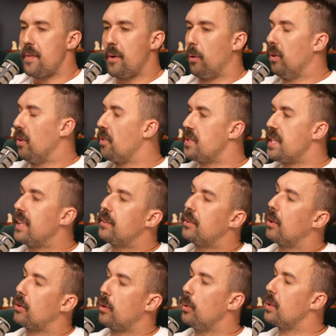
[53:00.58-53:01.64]
They're all on
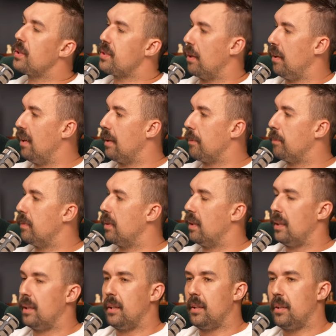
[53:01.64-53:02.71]
TikTok all the time.
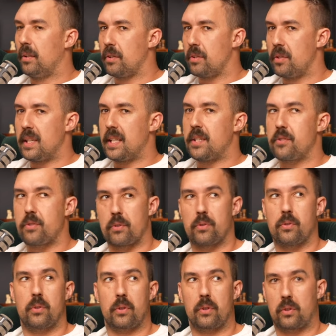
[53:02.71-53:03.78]
You need
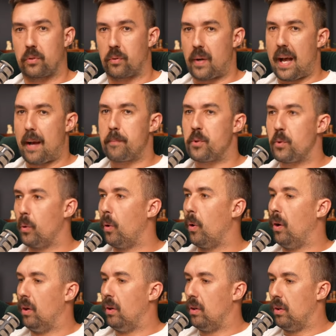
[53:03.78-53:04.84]
to grab
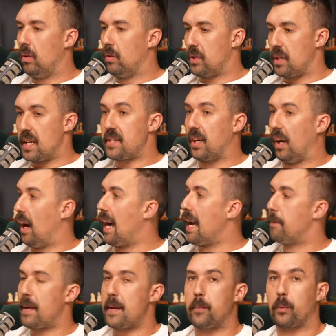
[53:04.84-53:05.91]
your, you need to
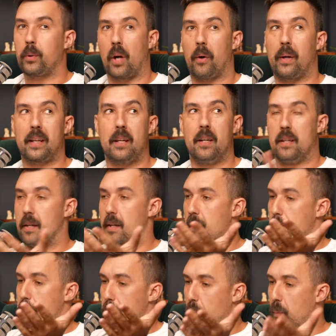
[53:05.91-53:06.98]
hire people going,
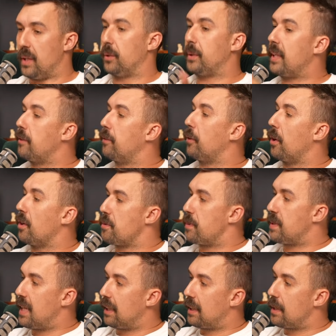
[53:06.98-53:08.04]
we're looking for a
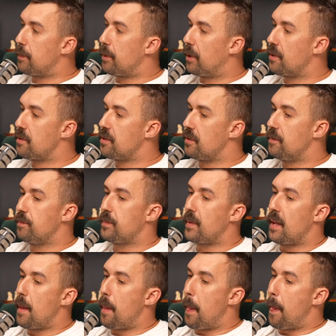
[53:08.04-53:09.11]
hospitality person
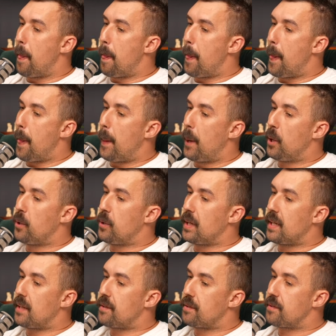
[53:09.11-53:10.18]
who
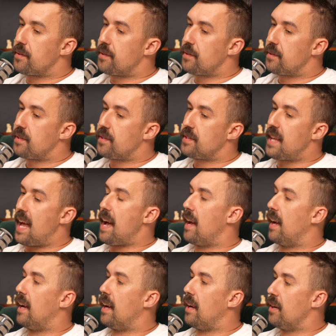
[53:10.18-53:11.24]
is sat,
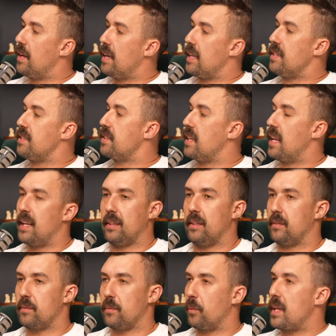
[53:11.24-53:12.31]
uh, internet,
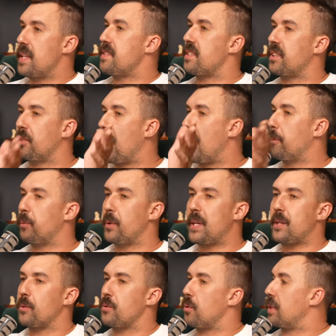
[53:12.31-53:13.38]
uh, Instagram
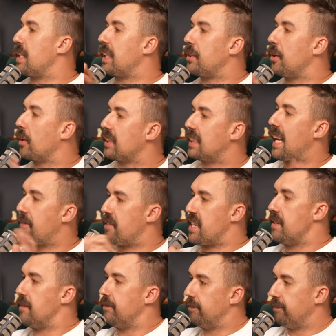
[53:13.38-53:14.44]
Reels or TikTok savvy.